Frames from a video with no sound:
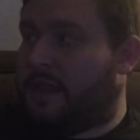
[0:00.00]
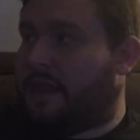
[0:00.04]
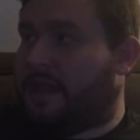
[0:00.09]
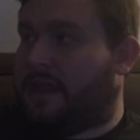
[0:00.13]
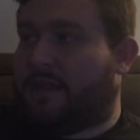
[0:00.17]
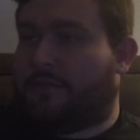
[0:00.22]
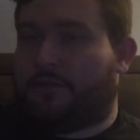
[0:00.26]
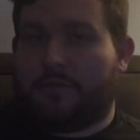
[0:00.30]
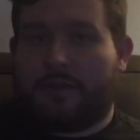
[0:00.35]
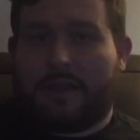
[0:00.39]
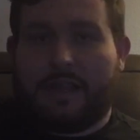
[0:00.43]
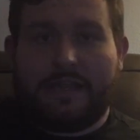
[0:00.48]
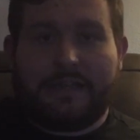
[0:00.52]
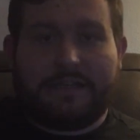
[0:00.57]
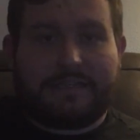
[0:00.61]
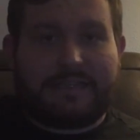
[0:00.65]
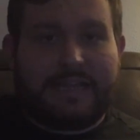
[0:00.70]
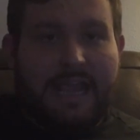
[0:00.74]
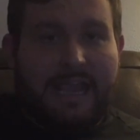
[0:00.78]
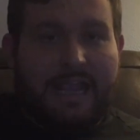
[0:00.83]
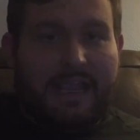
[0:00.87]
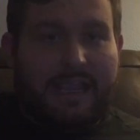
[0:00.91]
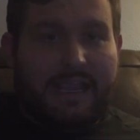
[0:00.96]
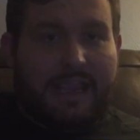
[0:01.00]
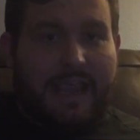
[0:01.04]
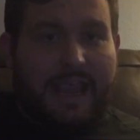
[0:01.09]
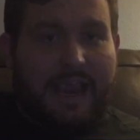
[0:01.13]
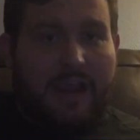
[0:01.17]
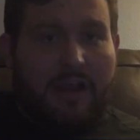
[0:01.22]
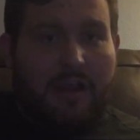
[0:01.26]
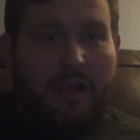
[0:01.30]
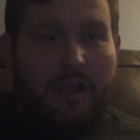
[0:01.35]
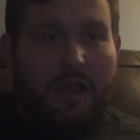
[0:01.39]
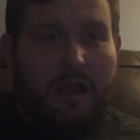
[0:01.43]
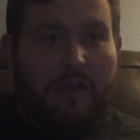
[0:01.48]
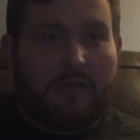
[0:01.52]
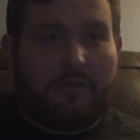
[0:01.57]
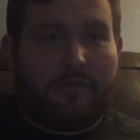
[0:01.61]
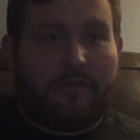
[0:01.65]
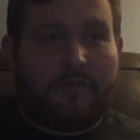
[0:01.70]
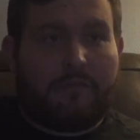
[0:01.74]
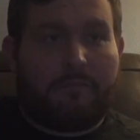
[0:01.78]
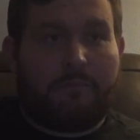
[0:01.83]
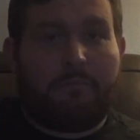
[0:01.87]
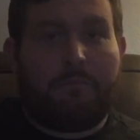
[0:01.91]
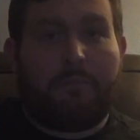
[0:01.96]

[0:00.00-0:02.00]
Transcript: and they're getting taken care of,